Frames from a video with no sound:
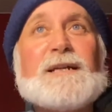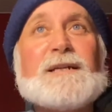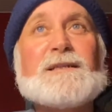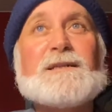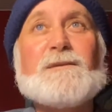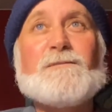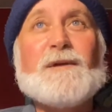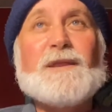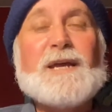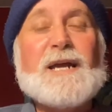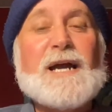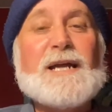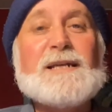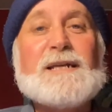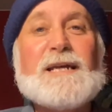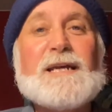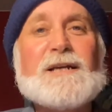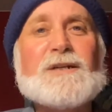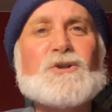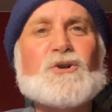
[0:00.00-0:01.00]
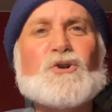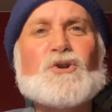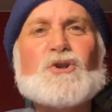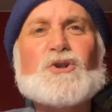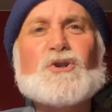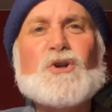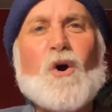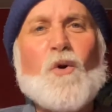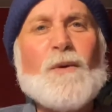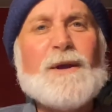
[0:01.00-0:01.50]
and some of the ideas are
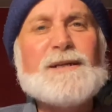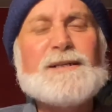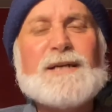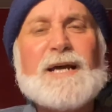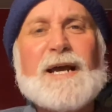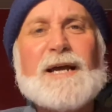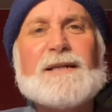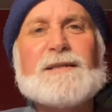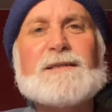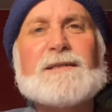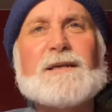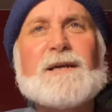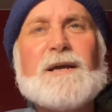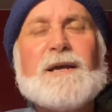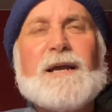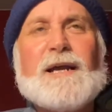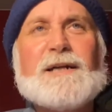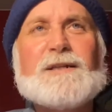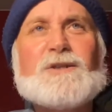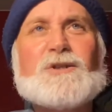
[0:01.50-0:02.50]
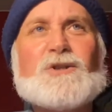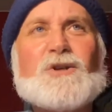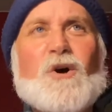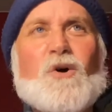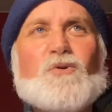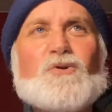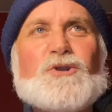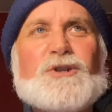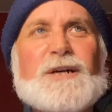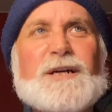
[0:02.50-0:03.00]
so intense and
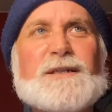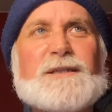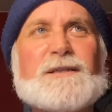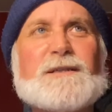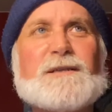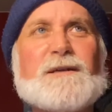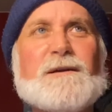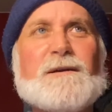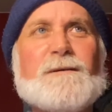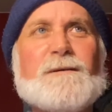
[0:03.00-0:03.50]
so just